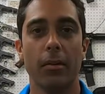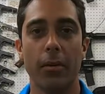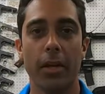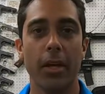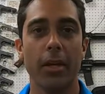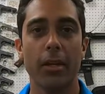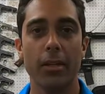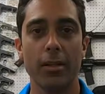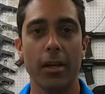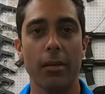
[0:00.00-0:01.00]
with
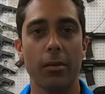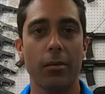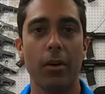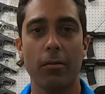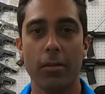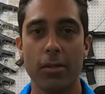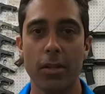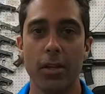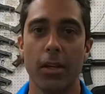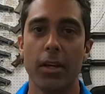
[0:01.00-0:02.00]
handguns and
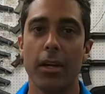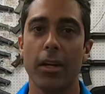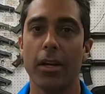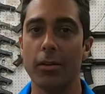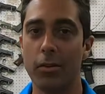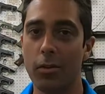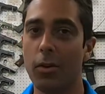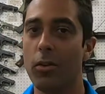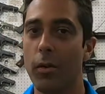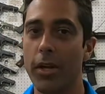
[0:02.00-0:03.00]
revolvers, and I do
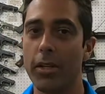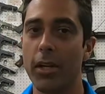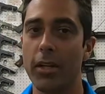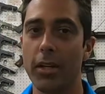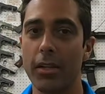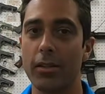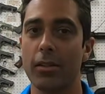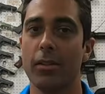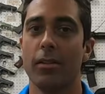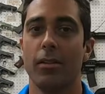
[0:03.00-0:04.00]
know the right
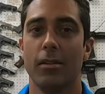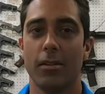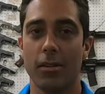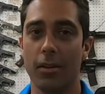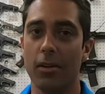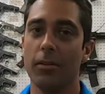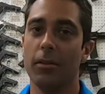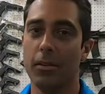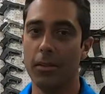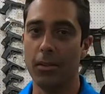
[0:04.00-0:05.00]
techniques. So
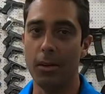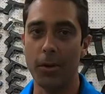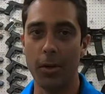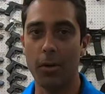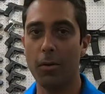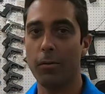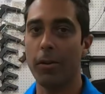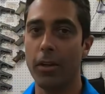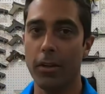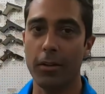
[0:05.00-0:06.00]
let me go over
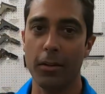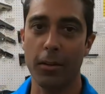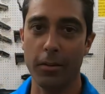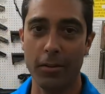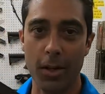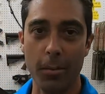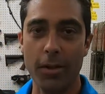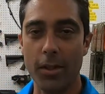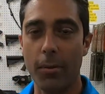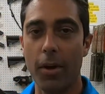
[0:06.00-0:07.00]
the
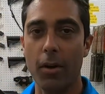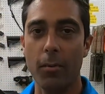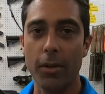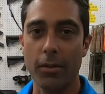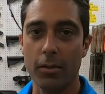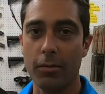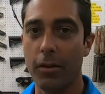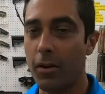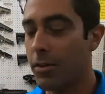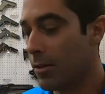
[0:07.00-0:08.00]
semi-auto pistols
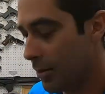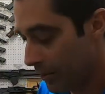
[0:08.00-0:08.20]
first.